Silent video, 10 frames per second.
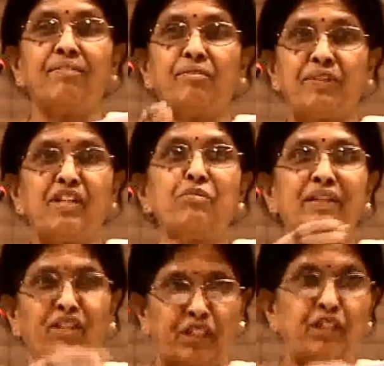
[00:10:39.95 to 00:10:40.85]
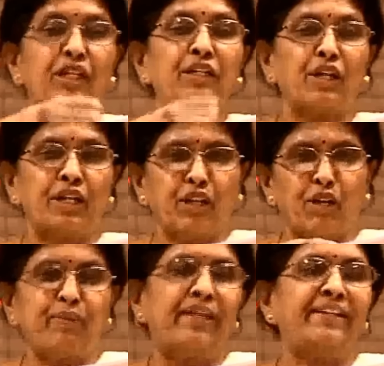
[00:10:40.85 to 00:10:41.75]
which have been
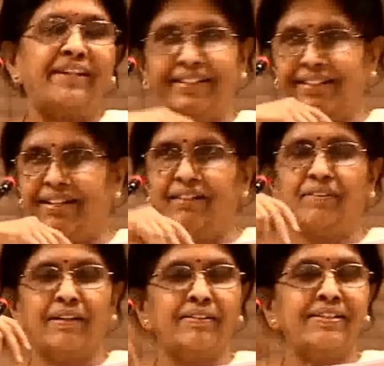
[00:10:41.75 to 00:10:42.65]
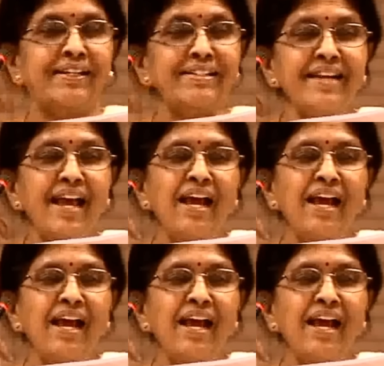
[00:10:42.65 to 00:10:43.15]
incorporated in the series.